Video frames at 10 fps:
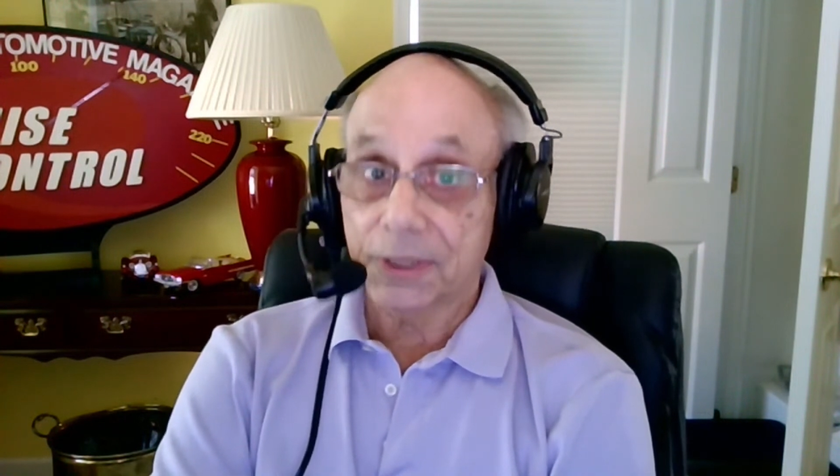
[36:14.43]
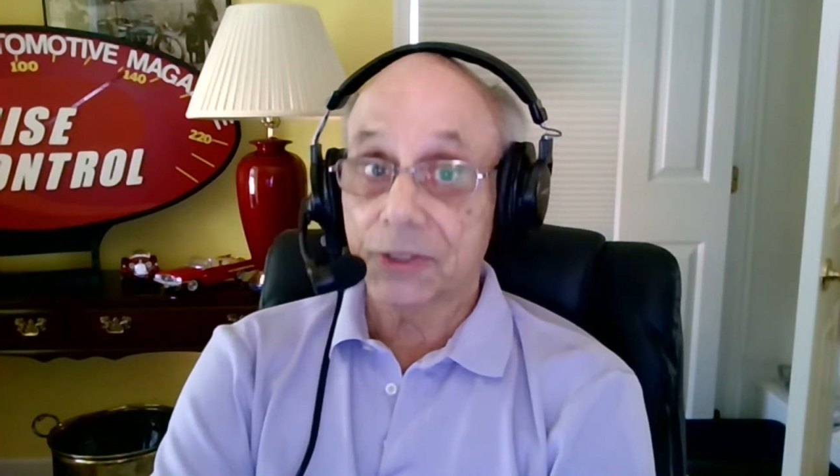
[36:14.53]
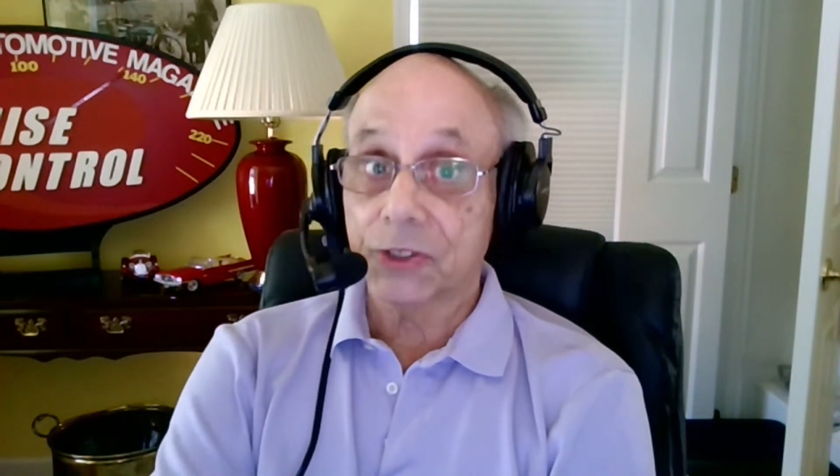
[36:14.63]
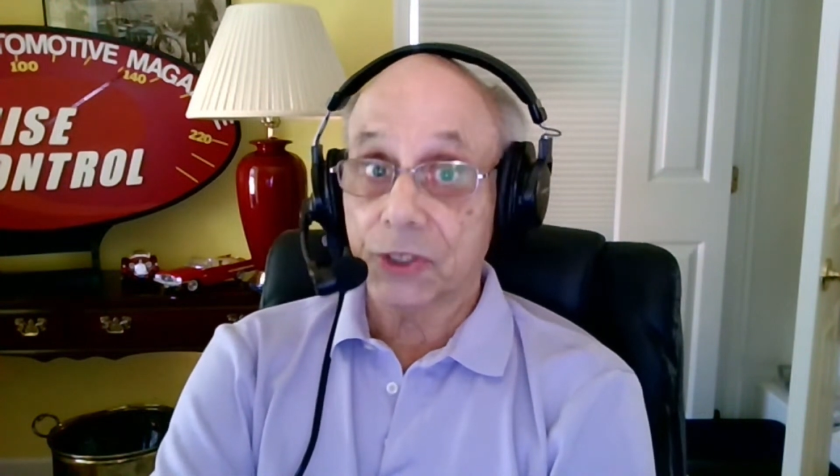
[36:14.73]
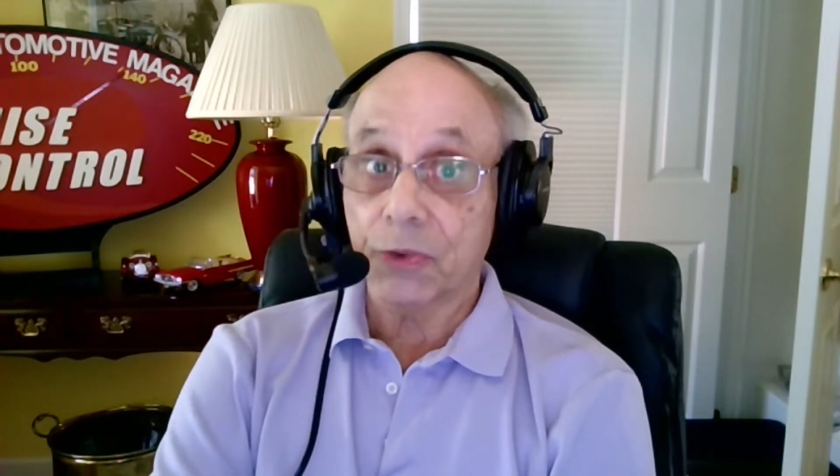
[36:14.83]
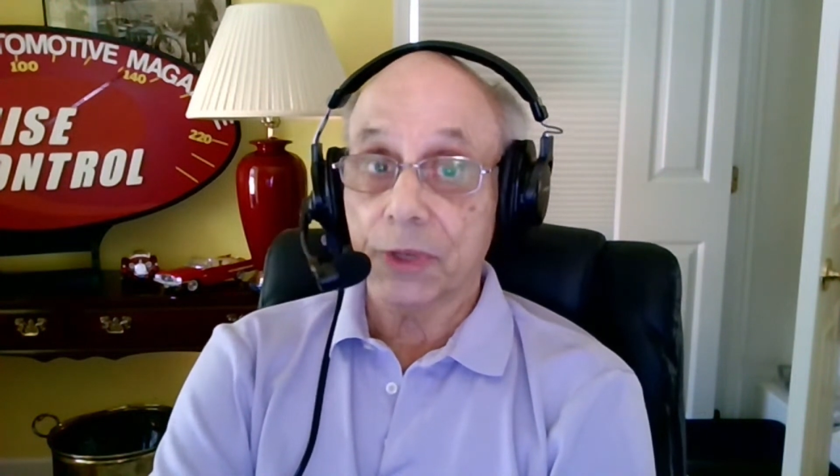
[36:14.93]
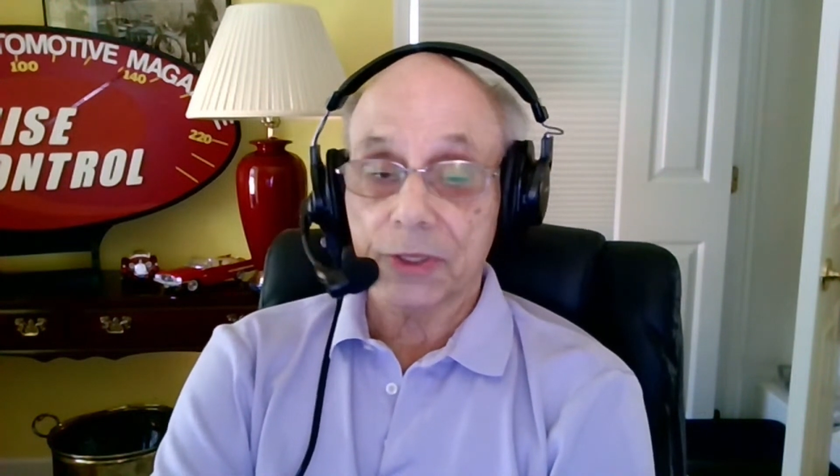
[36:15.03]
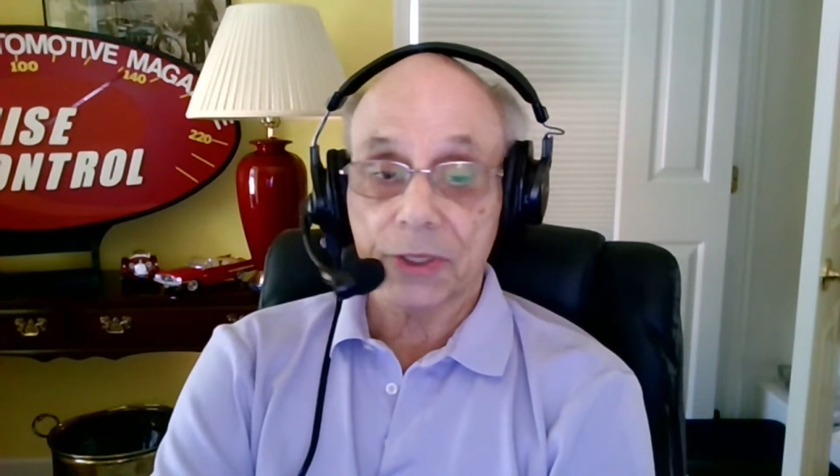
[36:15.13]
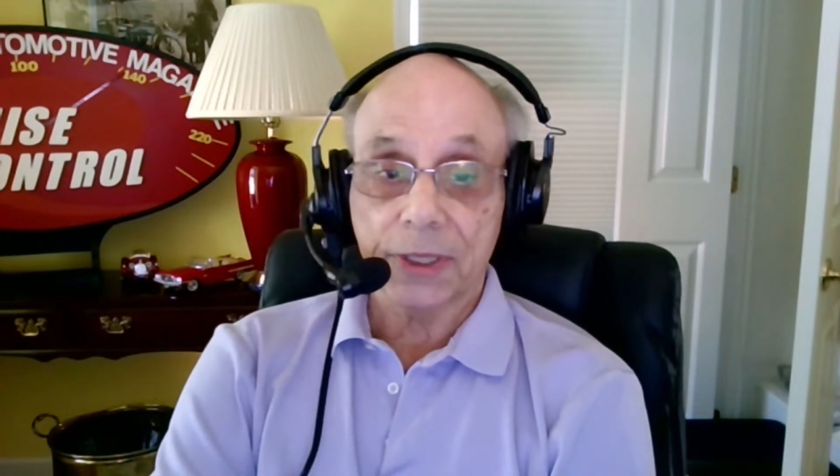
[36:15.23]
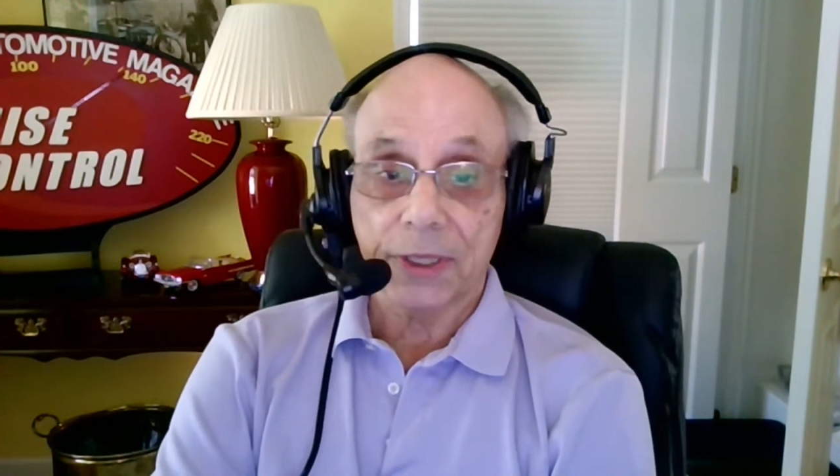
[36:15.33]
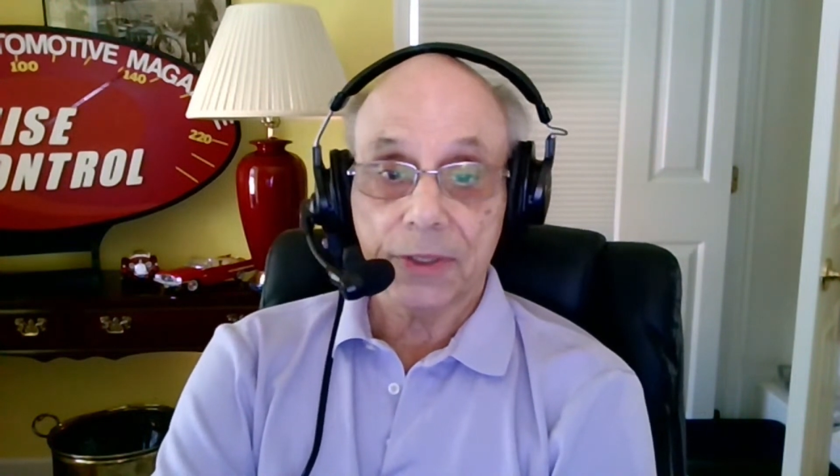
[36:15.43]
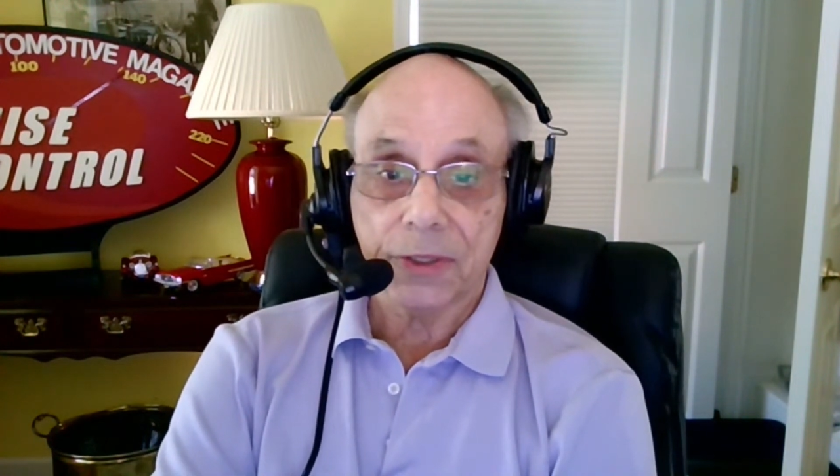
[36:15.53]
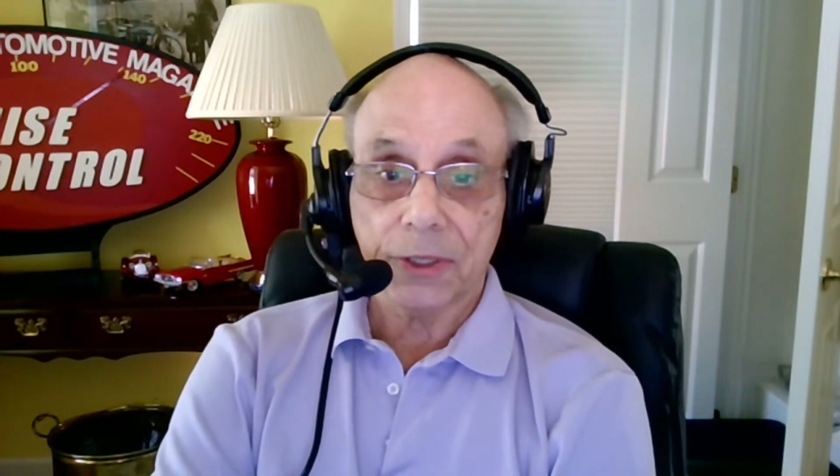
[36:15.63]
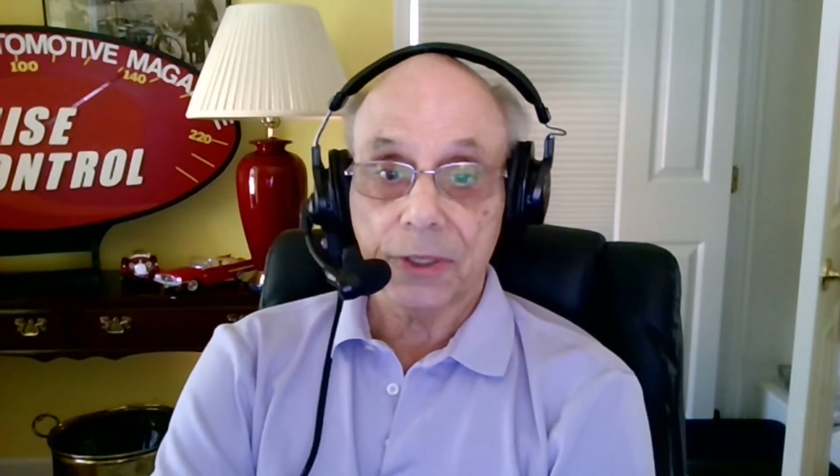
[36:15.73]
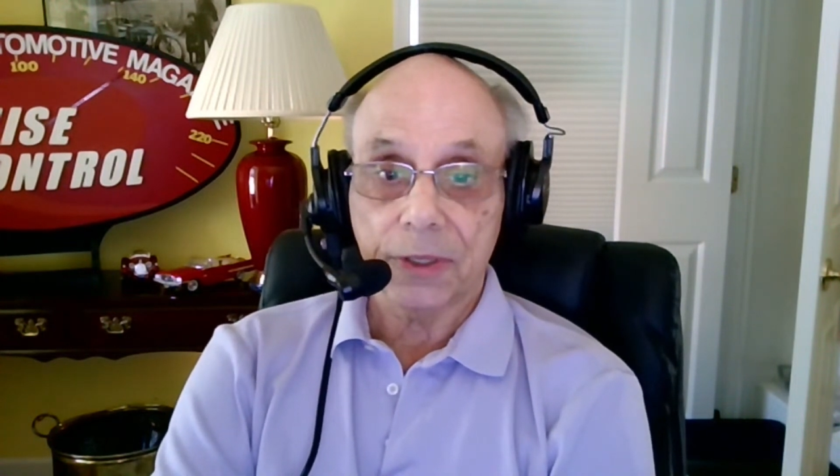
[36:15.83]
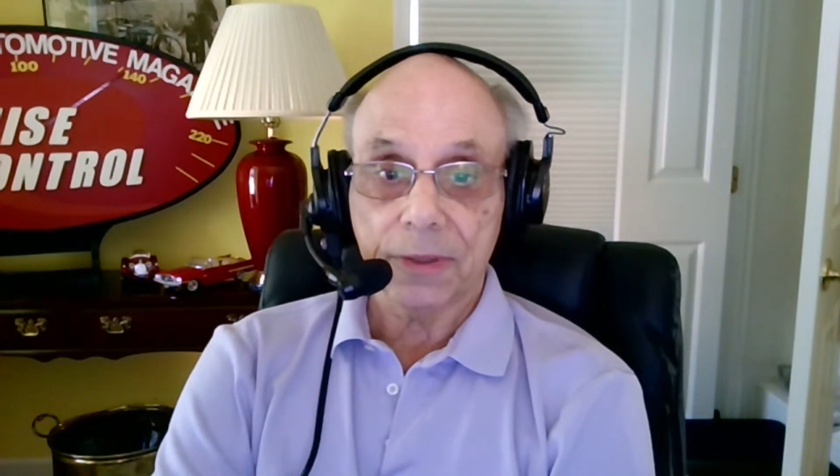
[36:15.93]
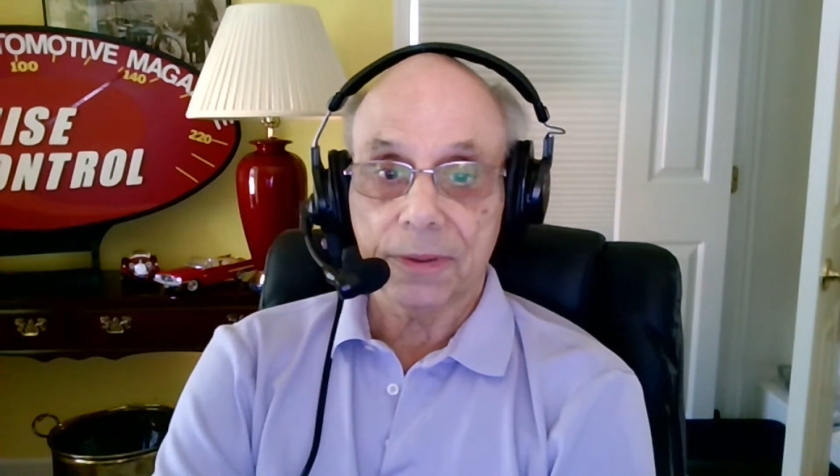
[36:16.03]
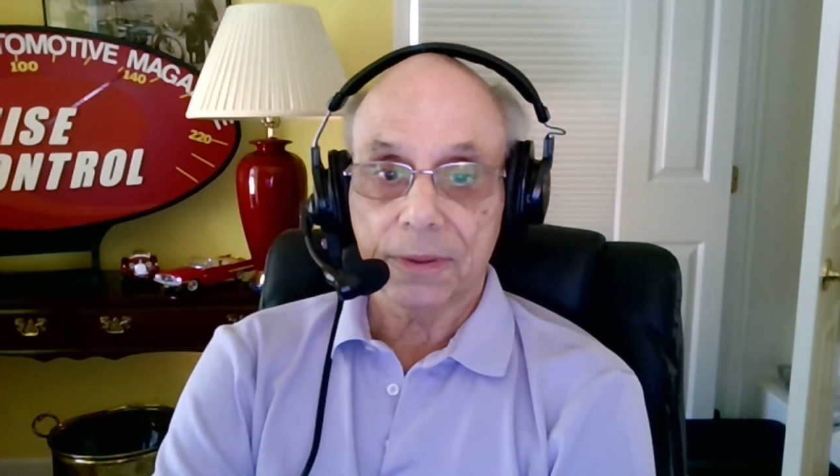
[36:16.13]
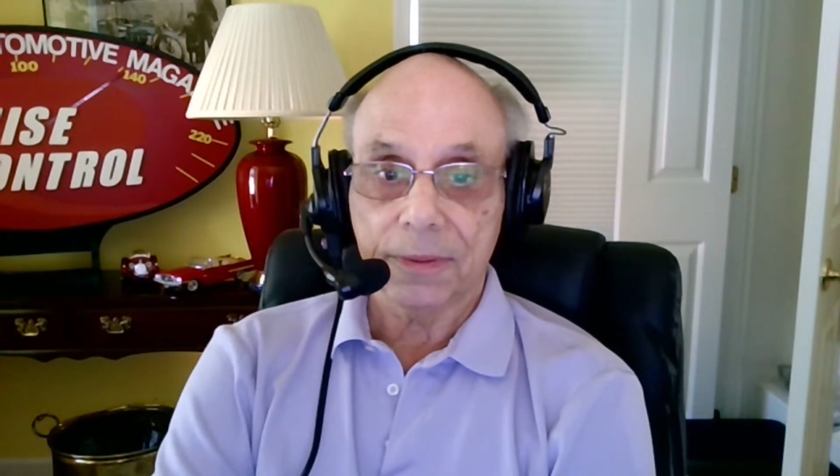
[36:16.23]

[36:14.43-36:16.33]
seriously consider.